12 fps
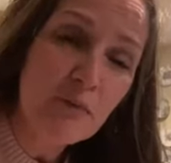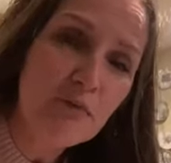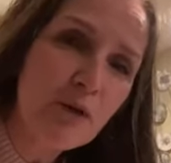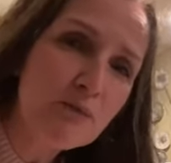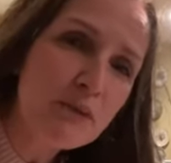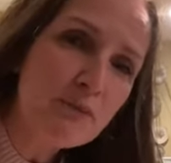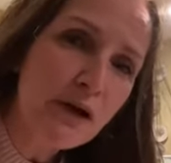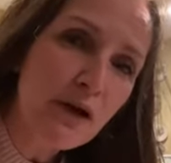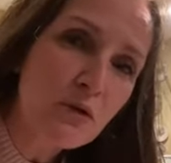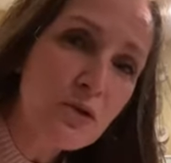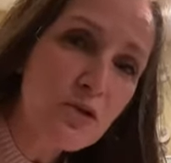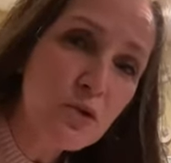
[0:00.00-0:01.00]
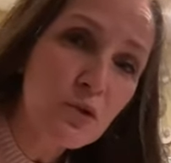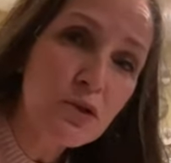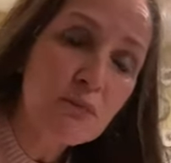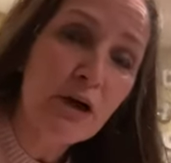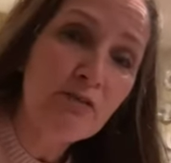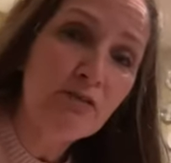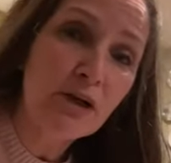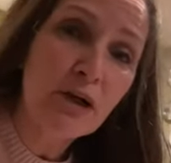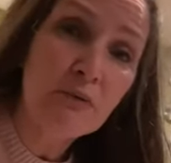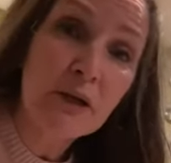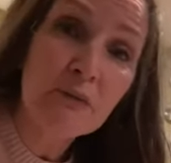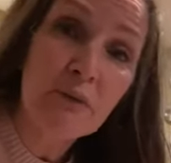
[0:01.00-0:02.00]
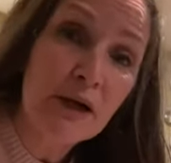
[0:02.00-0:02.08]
And probably my oldest daughter might follow me.